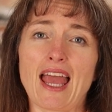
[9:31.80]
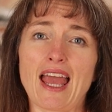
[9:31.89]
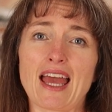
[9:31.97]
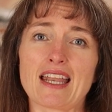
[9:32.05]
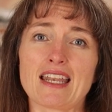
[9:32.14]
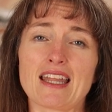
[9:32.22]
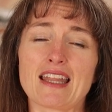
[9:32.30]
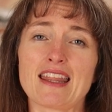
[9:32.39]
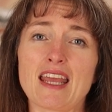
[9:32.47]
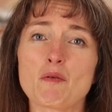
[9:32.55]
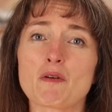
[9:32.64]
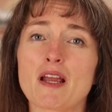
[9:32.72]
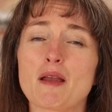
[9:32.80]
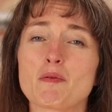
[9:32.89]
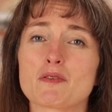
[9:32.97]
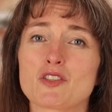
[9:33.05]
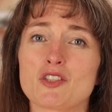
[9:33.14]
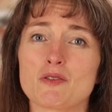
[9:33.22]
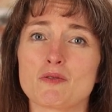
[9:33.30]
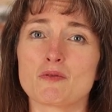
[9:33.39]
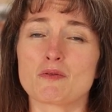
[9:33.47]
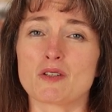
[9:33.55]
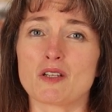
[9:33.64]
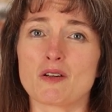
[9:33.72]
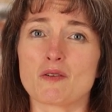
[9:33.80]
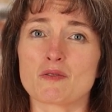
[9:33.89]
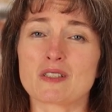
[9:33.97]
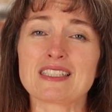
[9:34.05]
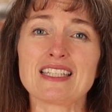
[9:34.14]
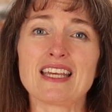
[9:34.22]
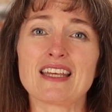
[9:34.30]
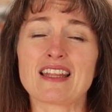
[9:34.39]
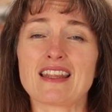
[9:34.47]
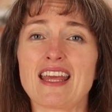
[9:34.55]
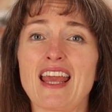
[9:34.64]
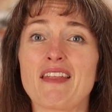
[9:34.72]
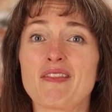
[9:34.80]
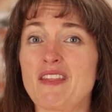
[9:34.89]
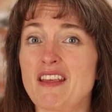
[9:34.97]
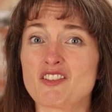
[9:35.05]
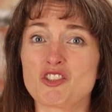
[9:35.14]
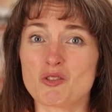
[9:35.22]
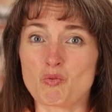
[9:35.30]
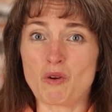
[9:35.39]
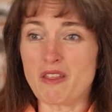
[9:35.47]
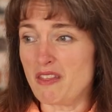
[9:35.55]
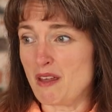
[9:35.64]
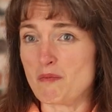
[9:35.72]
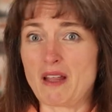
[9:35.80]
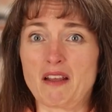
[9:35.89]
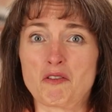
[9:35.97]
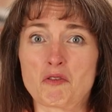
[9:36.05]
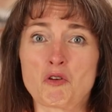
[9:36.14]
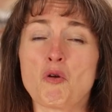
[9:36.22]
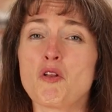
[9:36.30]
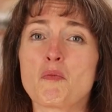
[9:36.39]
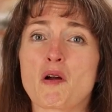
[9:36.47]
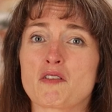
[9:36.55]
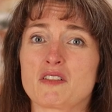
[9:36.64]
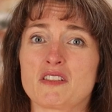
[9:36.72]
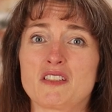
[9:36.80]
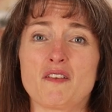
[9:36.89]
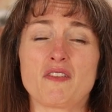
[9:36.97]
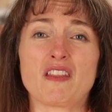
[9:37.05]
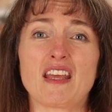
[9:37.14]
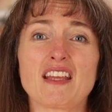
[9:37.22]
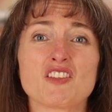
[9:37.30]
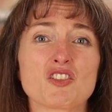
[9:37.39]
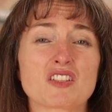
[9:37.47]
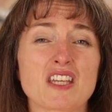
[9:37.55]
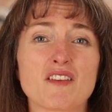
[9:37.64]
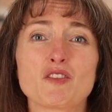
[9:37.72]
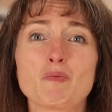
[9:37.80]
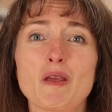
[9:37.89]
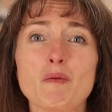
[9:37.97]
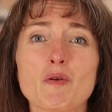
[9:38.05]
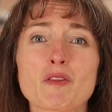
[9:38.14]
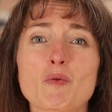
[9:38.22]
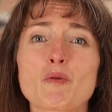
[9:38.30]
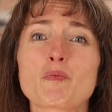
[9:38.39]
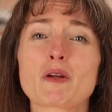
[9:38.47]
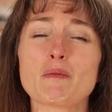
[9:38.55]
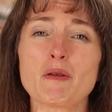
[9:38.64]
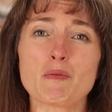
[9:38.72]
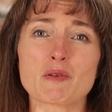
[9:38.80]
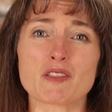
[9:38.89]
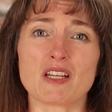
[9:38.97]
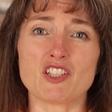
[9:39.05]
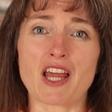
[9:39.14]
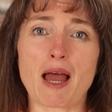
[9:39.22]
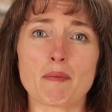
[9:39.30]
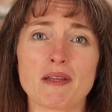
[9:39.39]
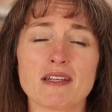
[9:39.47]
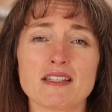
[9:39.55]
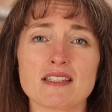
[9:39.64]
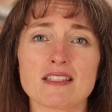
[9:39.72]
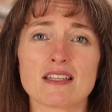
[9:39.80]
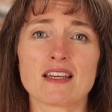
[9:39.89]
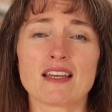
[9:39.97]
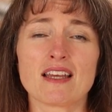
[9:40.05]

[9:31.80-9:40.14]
and they were able to you know see that they had things just with them like granola bars and stuff that they could just give to people that would bring people such happiness